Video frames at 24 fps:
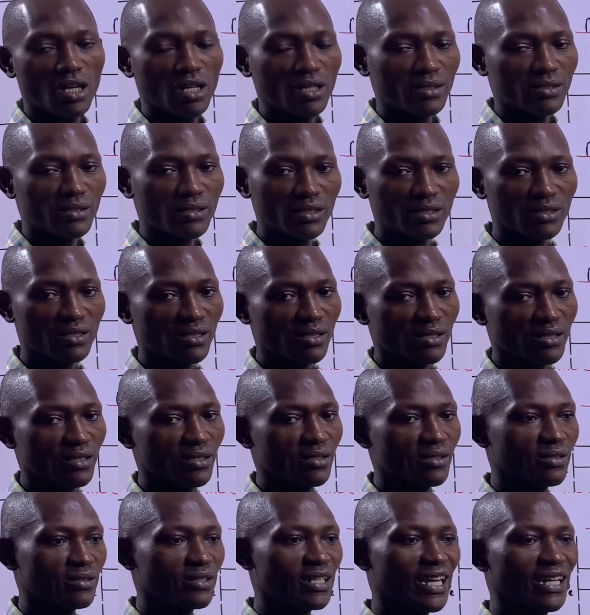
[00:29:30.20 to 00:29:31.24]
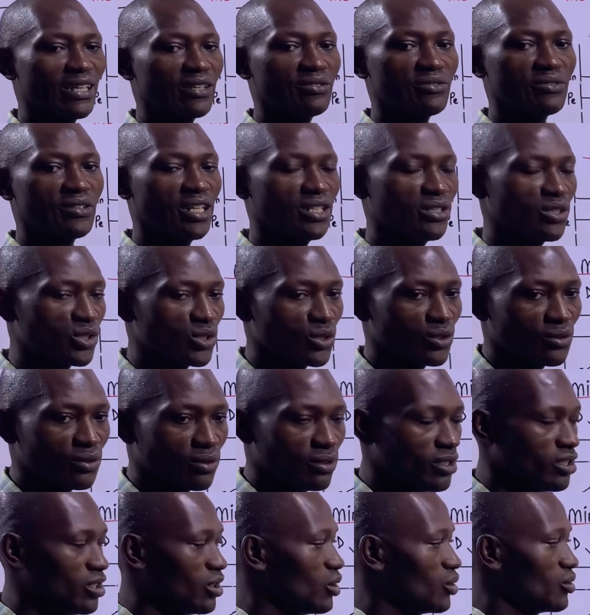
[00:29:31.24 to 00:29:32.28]
citizens that intend to
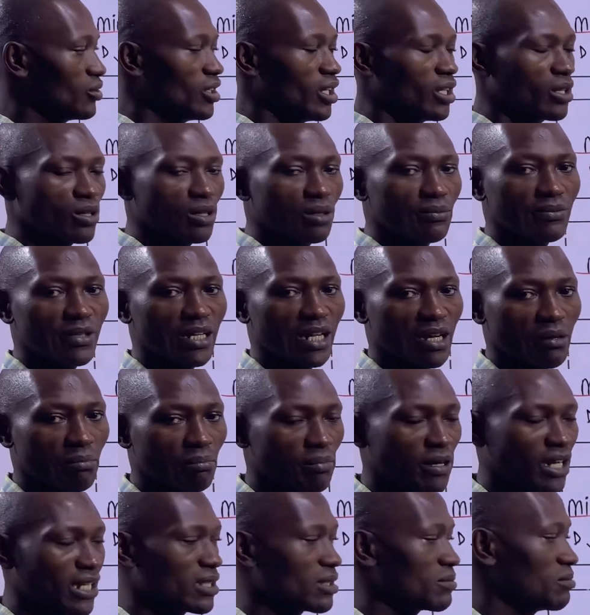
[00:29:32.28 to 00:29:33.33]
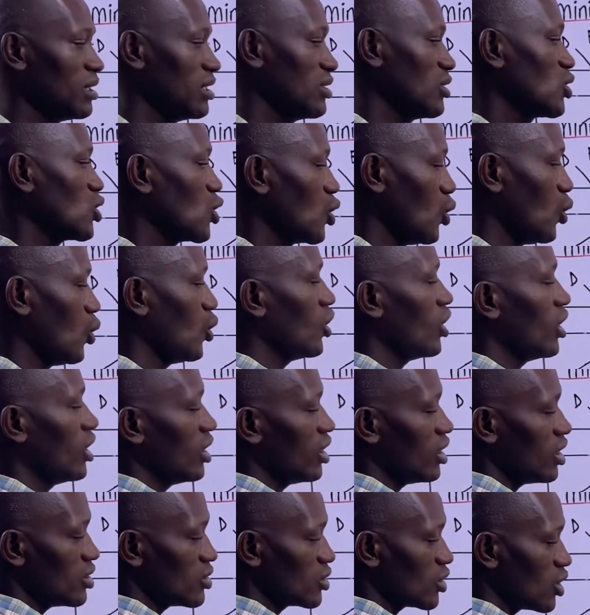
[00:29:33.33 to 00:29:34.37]
take up that apartment. So
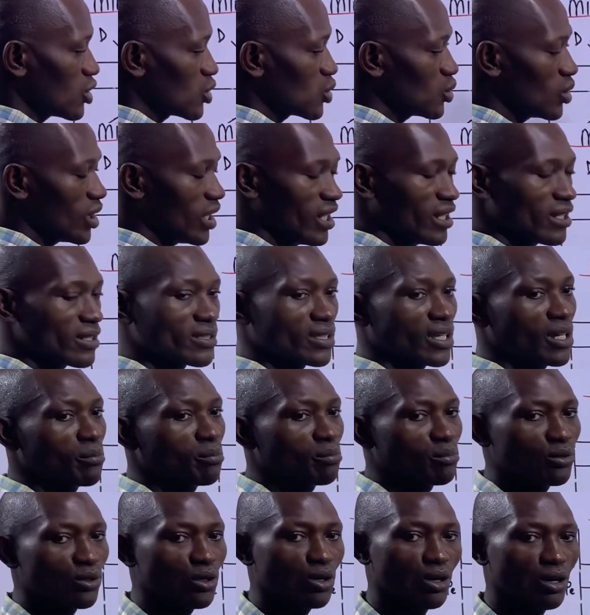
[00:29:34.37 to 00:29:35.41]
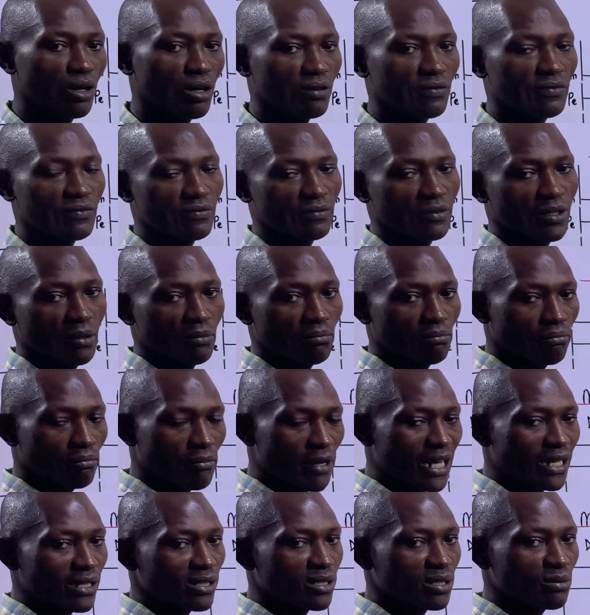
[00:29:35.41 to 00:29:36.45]
it's also an example of
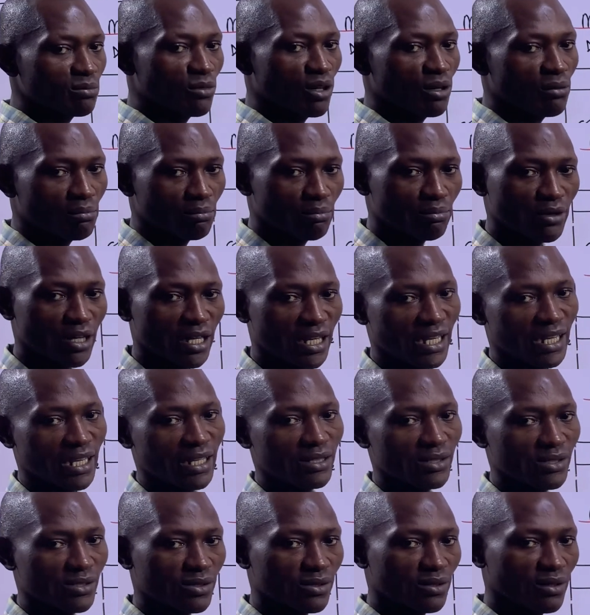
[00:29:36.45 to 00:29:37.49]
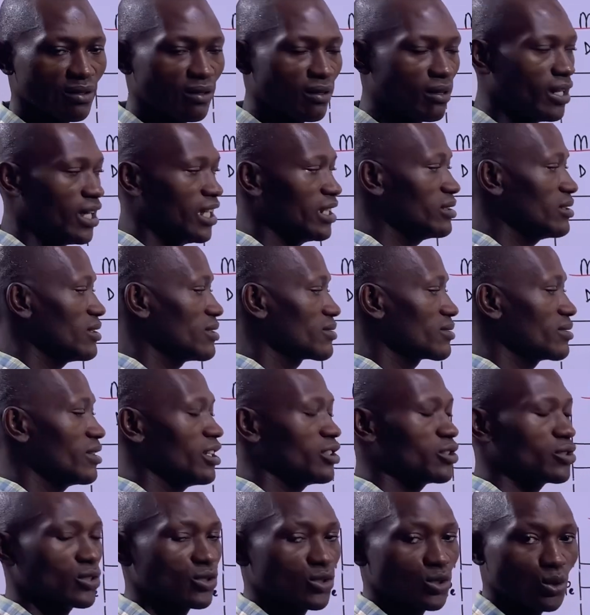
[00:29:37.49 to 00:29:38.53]
maximum price
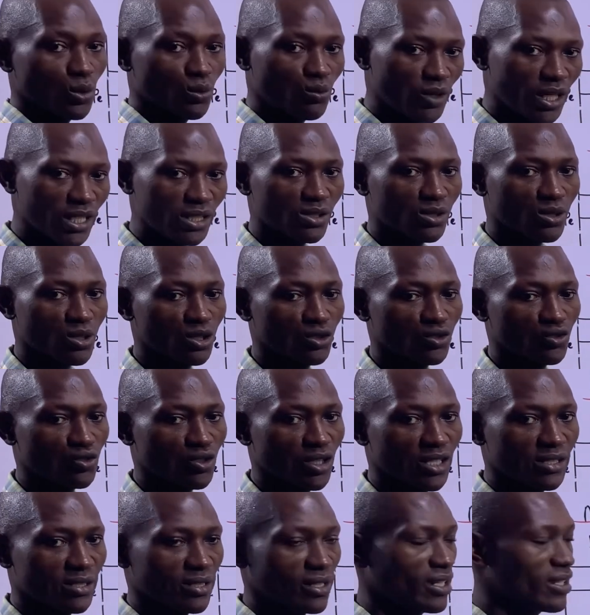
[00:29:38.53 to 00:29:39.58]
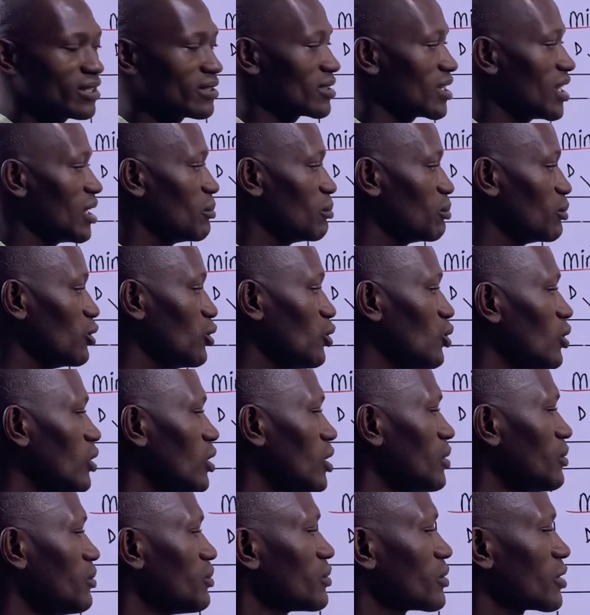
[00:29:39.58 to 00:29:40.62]
legislation. So rent control is an example.
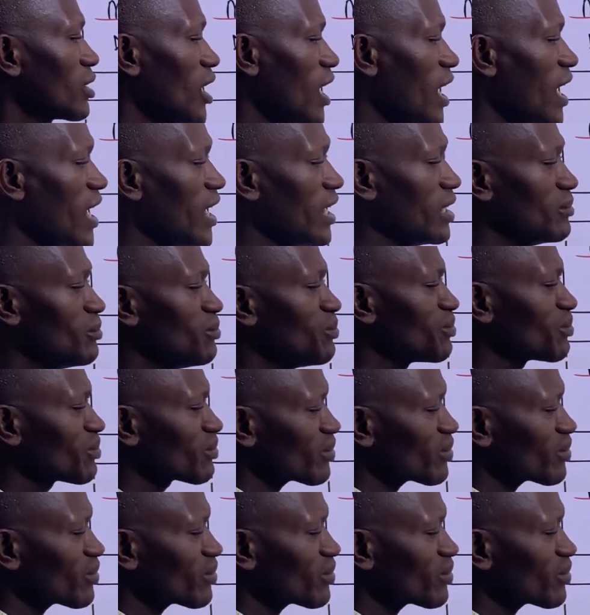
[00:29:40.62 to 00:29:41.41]
And